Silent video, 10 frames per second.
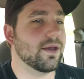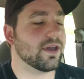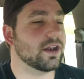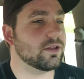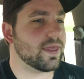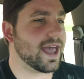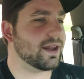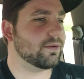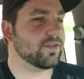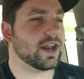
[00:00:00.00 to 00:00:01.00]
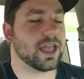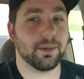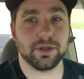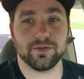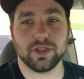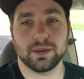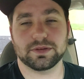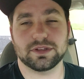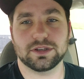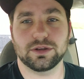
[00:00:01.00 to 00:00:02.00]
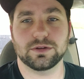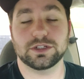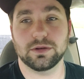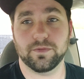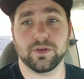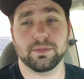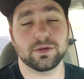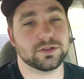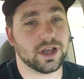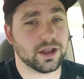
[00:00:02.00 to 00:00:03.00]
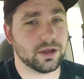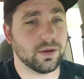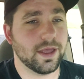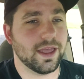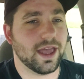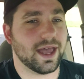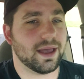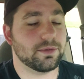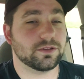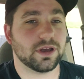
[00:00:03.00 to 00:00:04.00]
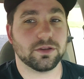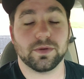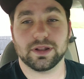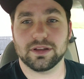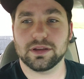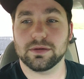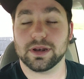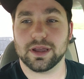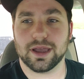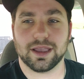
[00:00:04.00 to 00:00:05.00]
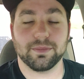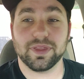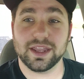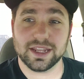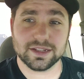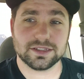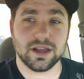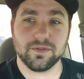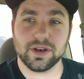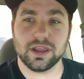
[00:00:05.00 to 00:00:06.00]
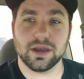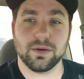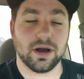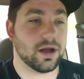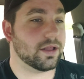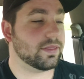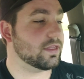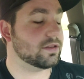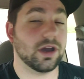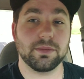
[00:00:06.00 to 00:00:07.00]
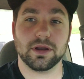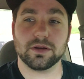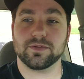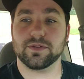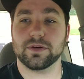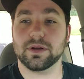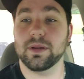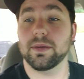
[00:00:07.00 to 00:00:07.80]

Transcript: Gonna do that. We've got a couple of clips to shoot for Boost Auto. Boost Auto's wanting to do a complete install video on the tow mirrors for